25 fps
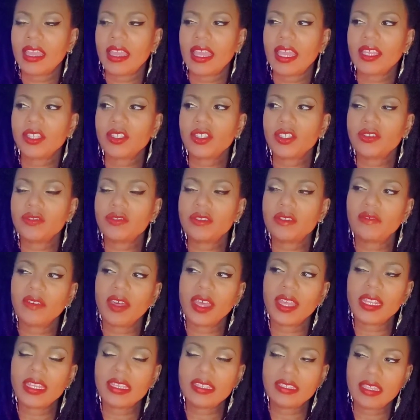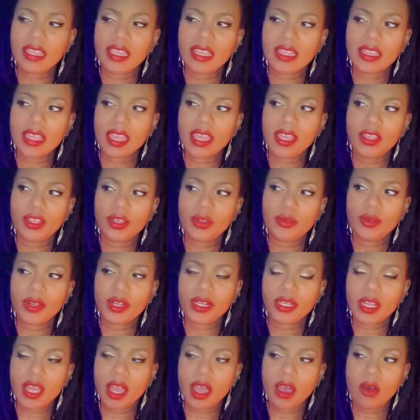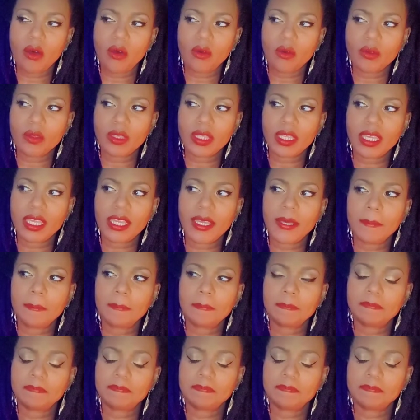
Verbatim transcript: And so divine is saying that you are not only